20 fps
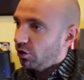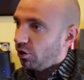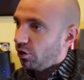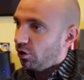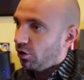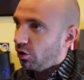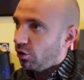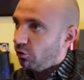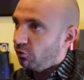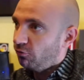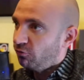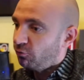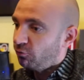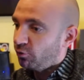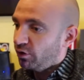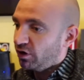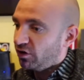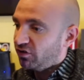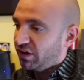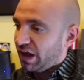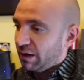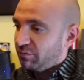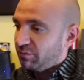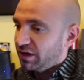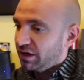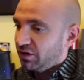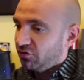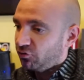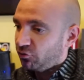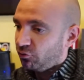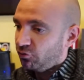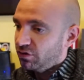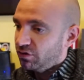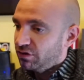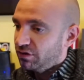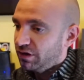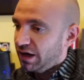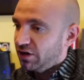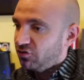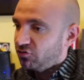all for accepting
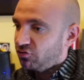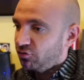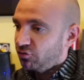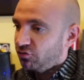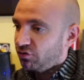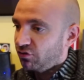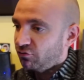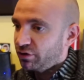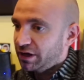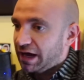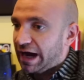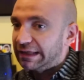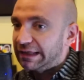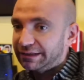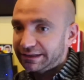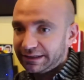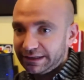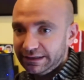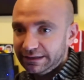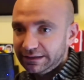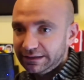certain natures of reality.